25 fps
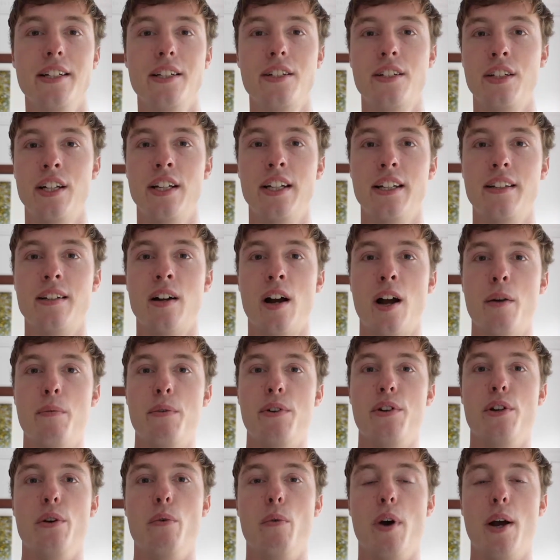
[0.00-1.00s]
shitty time
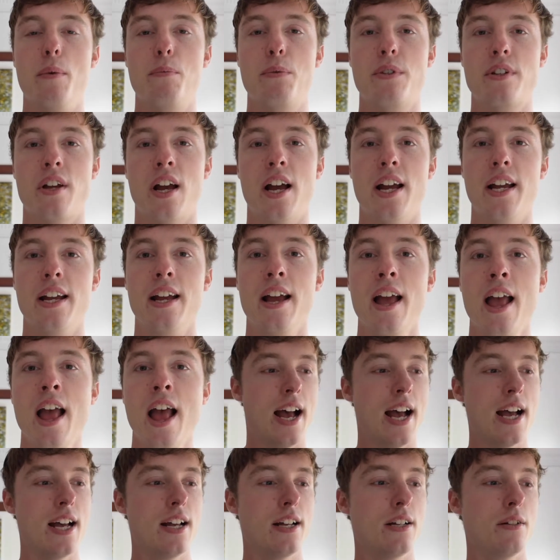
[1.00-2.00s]
on your website.
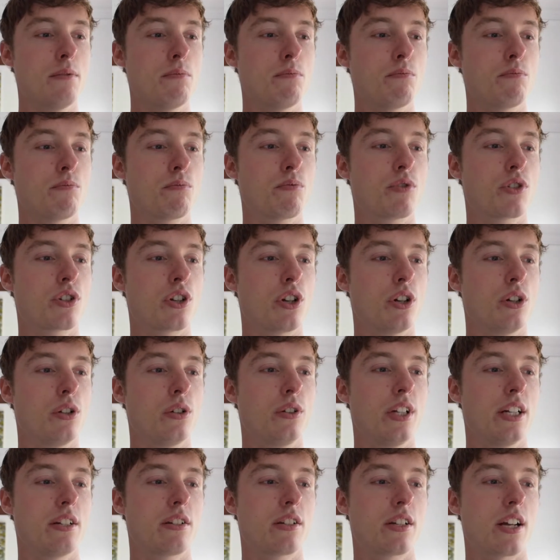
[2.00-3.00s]
So
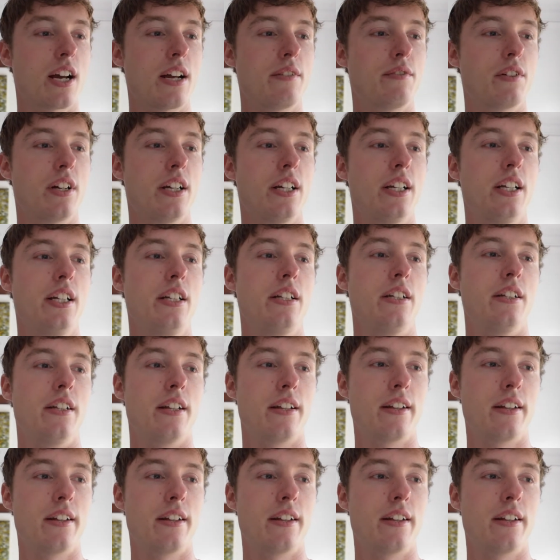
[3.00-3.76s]
let's dive right in.